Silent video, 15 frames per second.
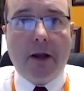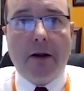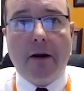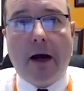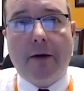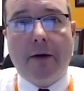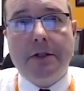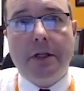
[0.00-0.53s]
and
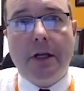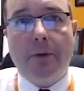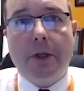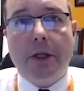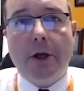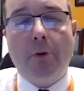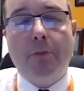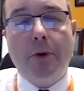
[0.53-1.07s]
obviously
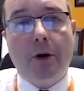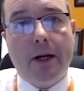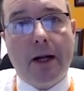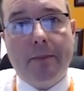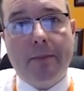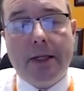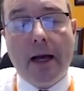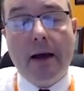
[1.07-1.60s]
with the opioid
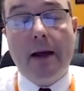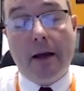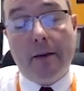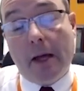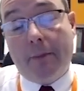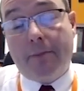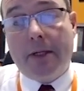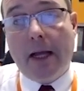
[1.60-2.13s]

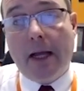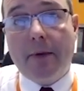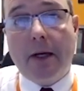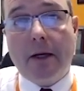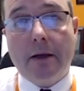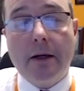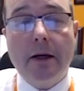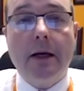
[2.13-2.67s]

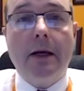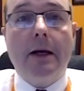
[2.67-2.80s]
epidemic,